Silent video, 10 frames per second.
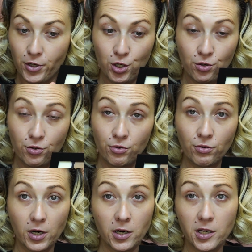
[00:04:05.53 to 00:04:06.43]
you
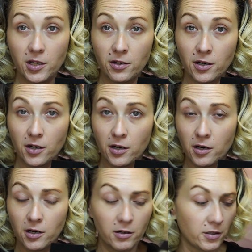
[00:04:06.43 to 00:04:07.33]
are
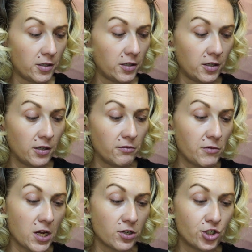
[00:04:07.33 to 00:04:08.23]
either
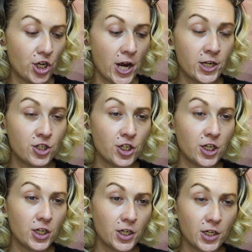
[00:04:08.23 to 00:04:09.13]
like
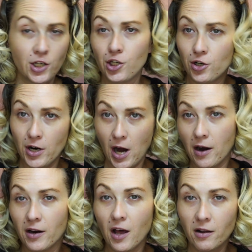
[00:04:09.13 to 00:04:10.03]
changing your
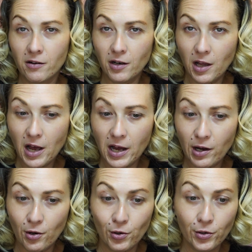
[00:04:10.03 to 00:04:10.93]
hair color a
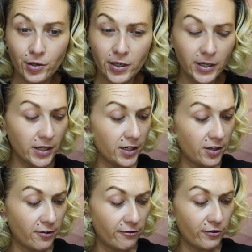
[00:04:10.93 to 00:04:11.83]
lot, or
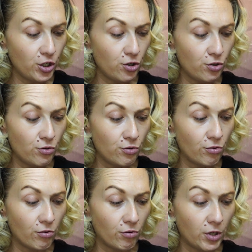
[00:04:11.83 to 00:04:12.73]
if
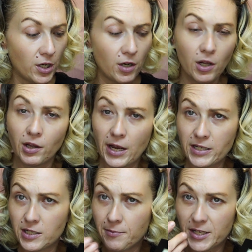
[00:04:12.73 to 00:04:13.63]
you like
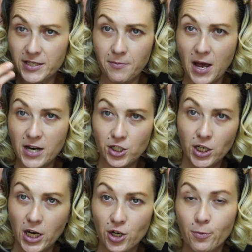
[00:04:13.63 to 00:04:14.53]
to mix and match to
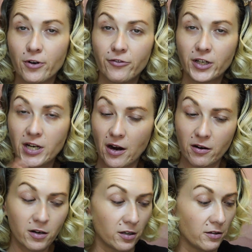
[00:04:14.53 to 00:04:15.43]
get your perfect
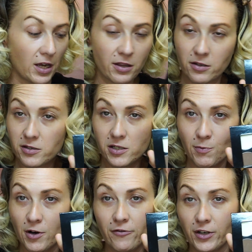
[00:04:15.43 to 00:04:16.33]
haircut. Like, this is
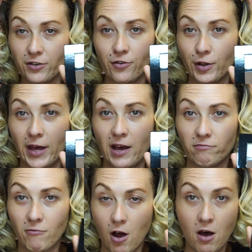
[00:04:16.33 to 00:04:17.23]
perfect for that,
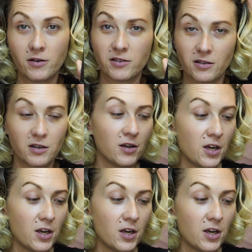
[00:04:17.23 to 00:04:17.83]
honestly.